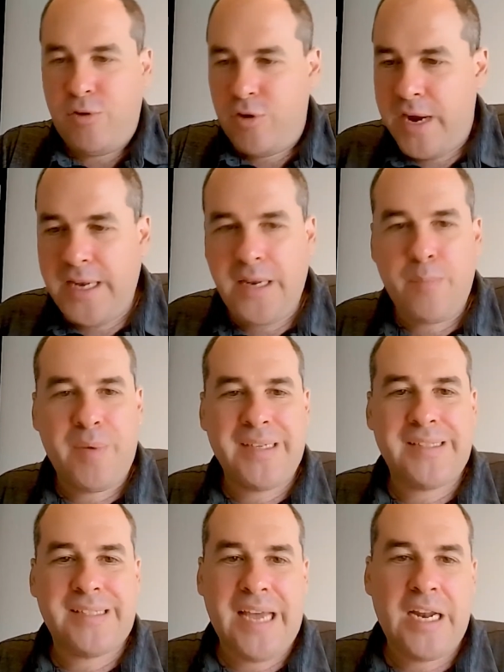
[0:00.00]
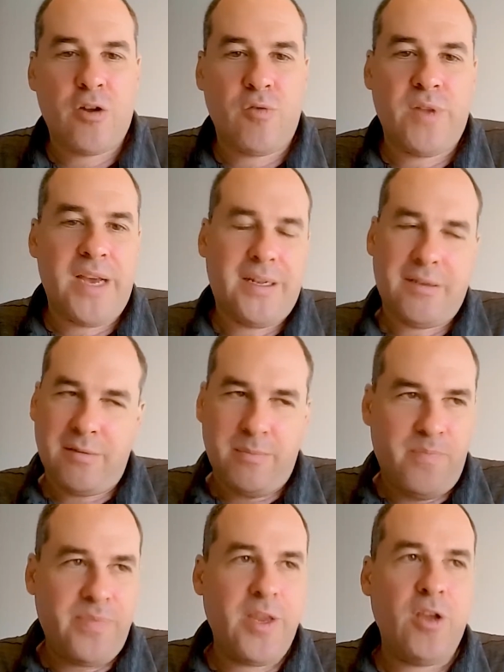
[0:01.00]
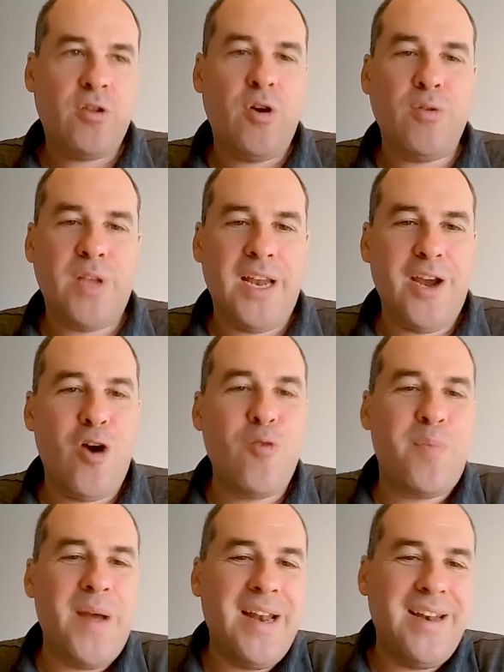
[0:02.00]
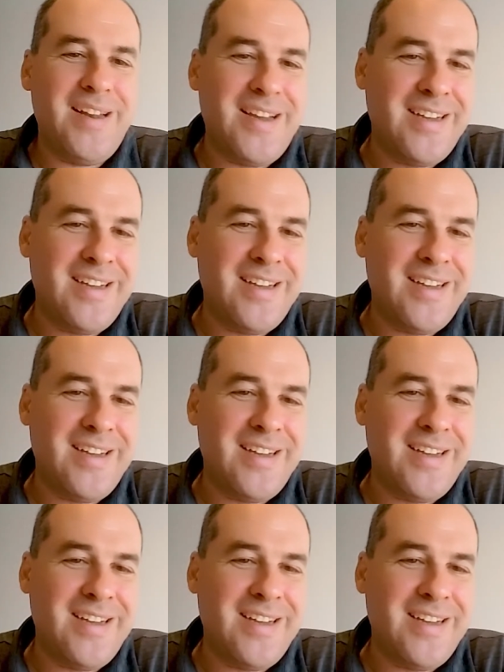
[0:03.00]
80% of that totally open